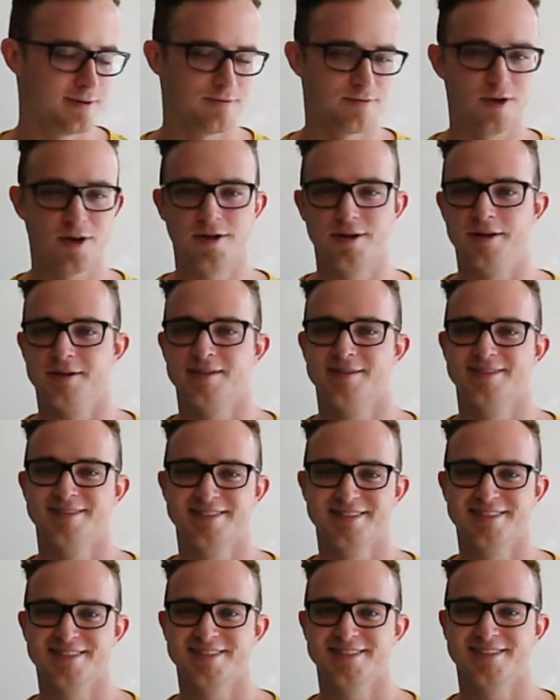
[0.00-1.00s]
Fun.
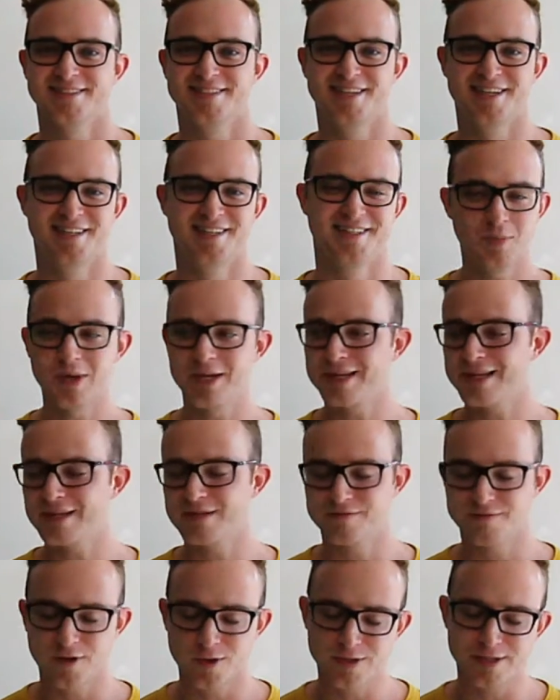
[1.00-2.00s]
But
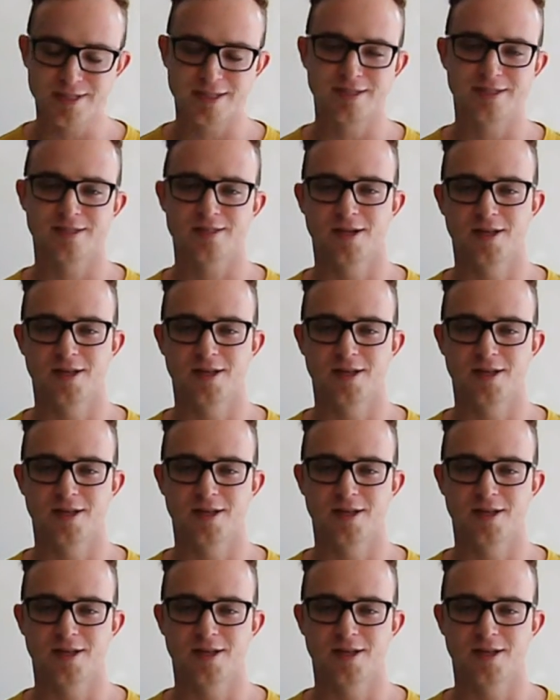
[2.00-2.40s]
it focuses